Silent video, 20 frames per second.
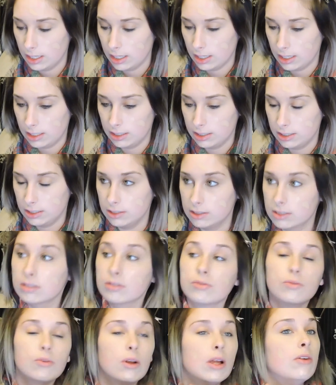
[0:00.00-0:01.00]
is
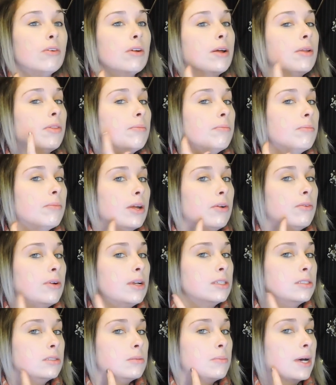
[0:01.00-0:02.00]
right around my
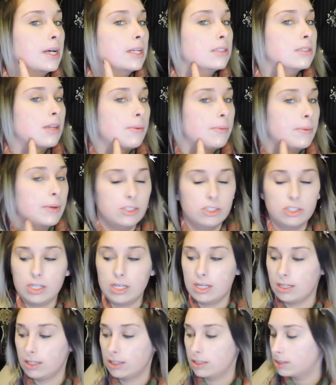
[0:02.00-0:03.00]
red spots on my
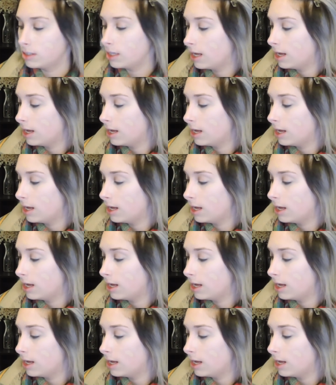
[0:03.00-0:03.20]
cheeks.